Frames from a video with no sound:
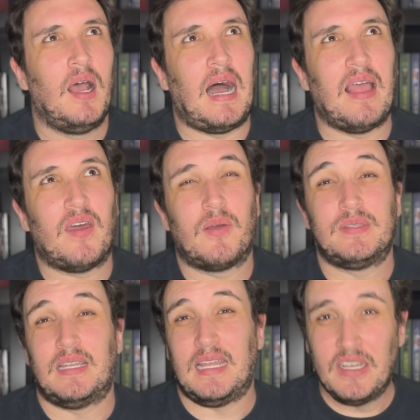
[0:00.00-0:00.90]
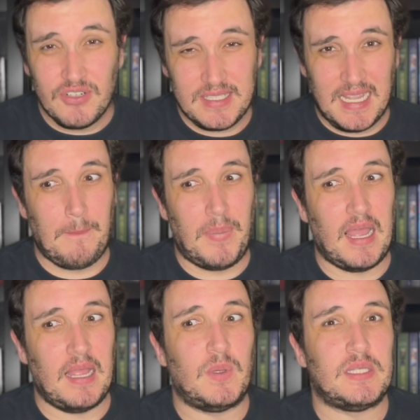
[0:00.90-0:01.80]
I thought it was an interesting, but
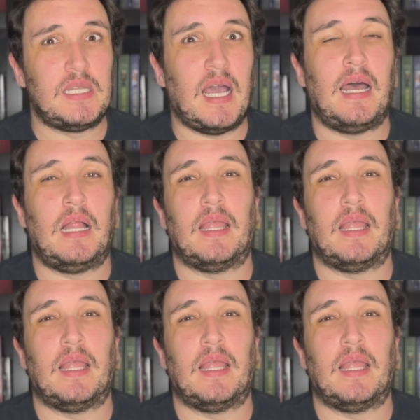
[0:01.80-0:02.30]
I was not